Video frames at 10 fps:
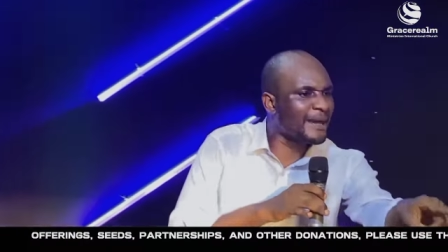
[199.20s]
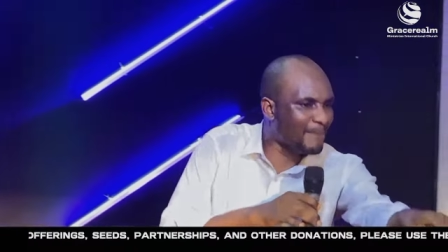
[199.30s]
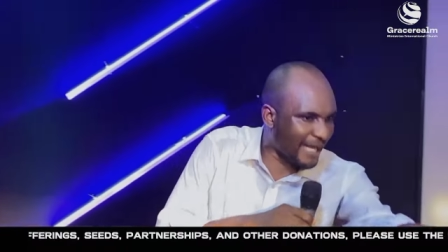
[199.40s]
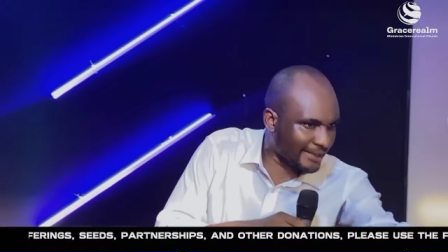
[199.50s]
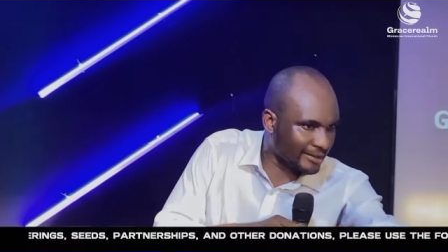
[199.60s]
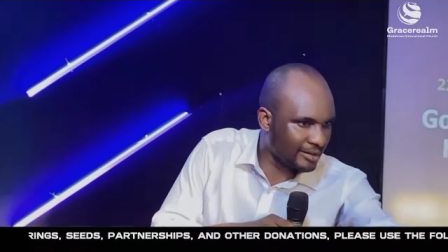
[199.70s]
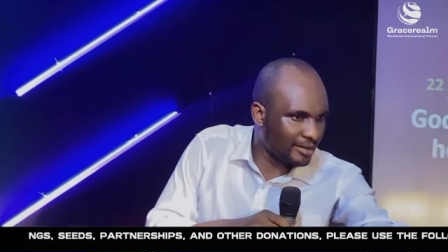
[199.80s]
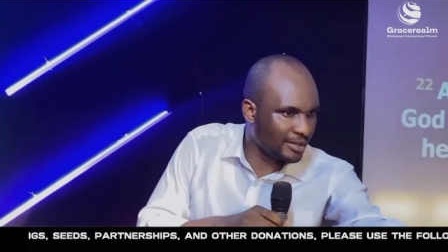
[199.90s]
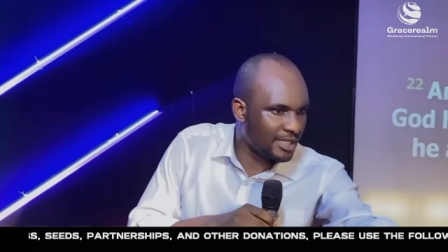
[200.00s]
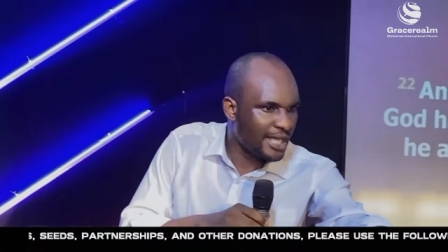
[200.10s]
the man.
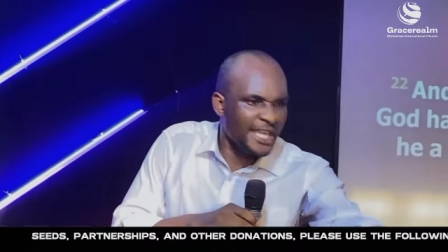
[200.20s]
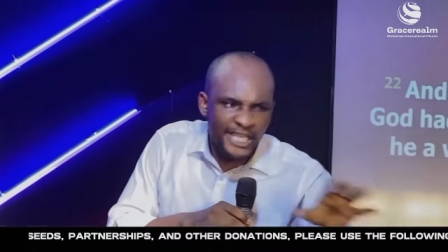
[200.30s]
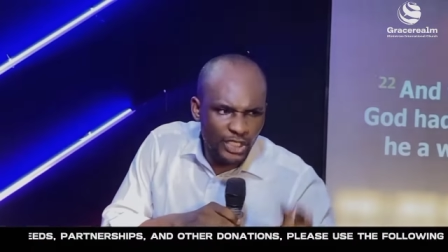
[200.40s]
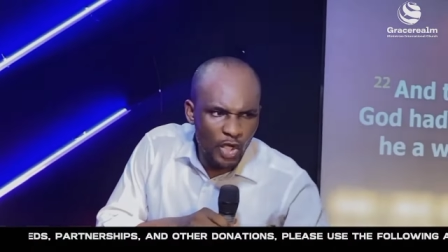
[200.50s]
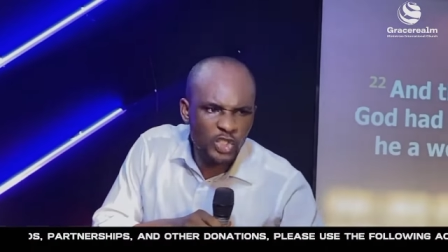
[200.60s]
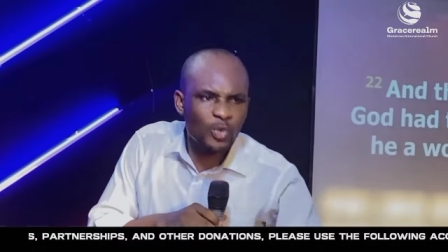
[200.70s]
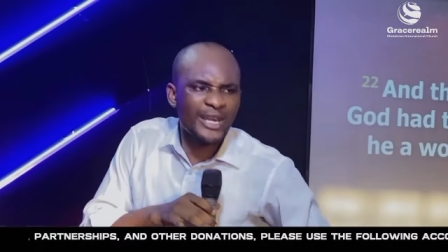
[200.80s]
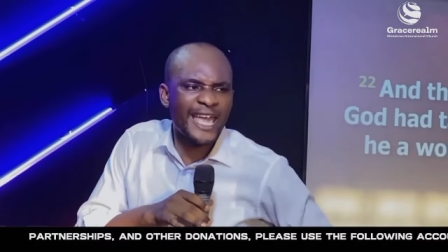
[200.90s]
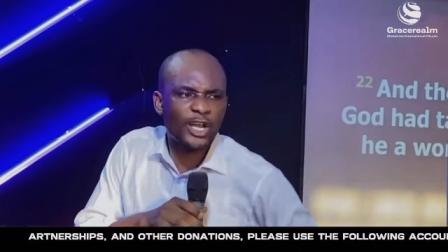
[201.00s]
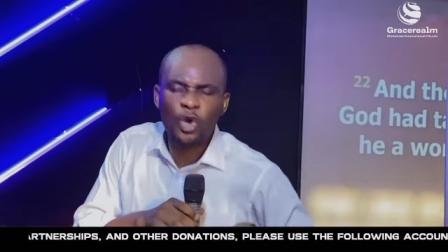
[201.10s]
He knows
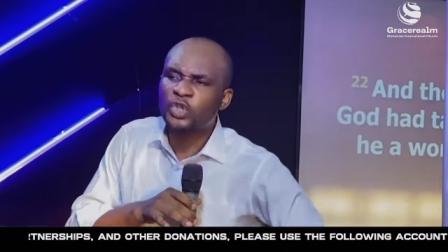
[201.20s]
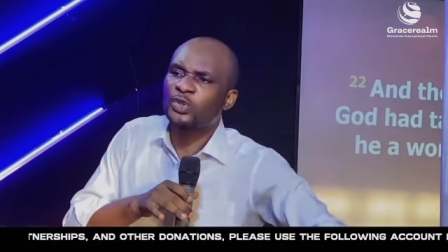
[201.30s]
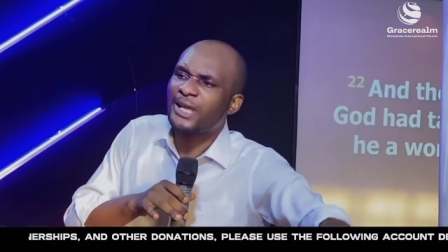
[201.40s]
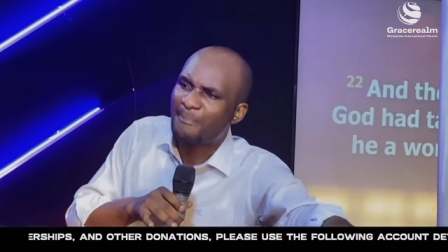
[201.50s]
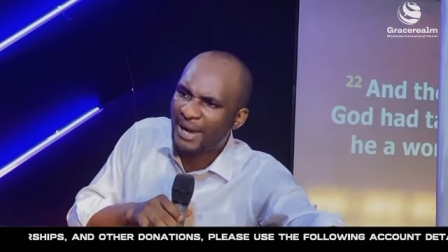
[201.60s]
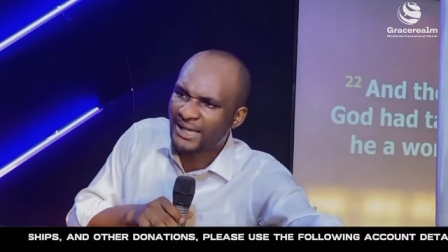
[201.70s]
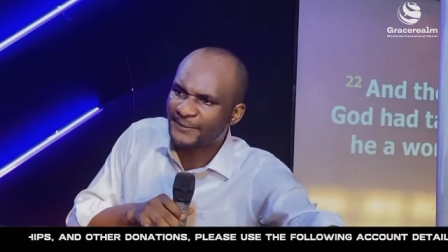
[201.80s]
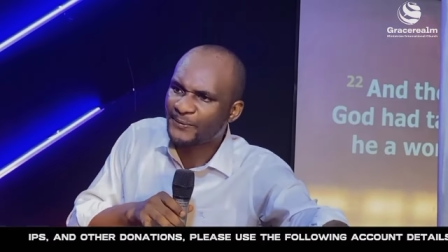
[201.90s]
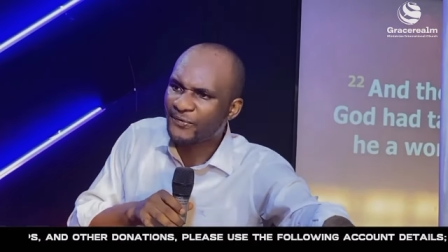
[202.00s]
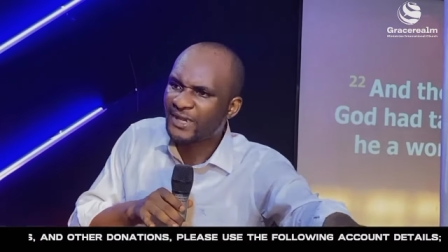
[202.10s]
when I go to the
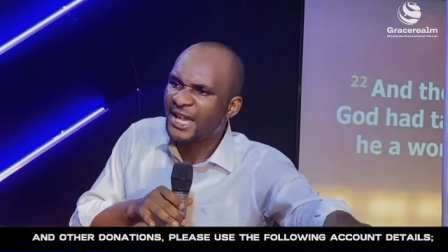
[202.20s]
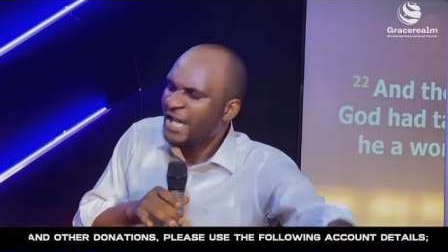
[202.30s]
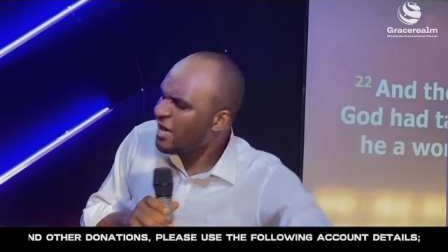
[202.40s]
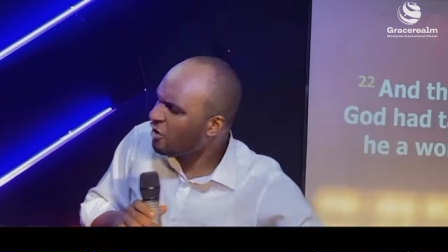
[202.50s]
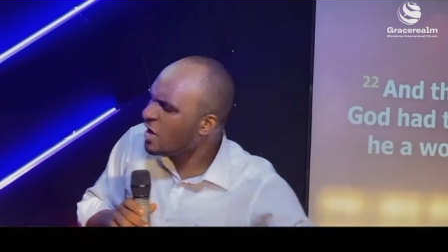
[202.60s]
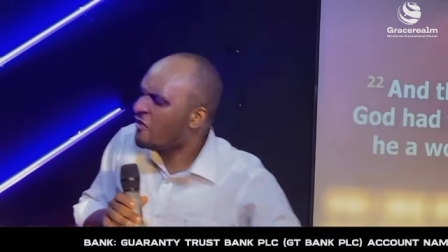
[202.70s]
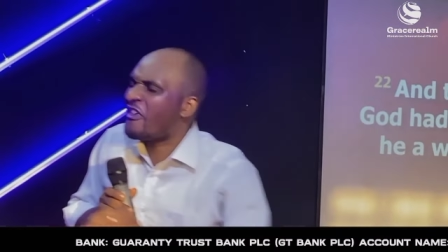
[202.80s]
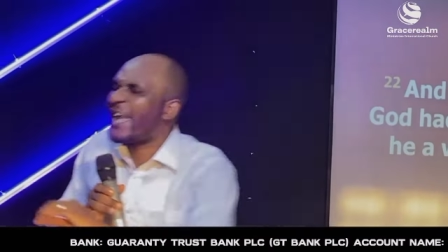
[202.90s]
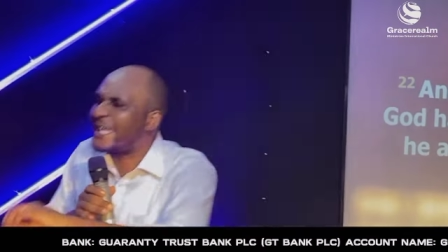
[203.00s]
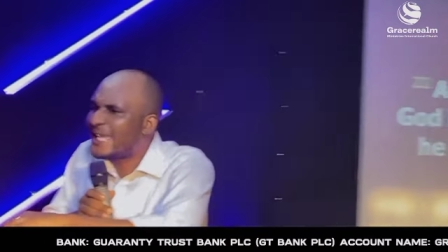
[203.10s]
man, even if I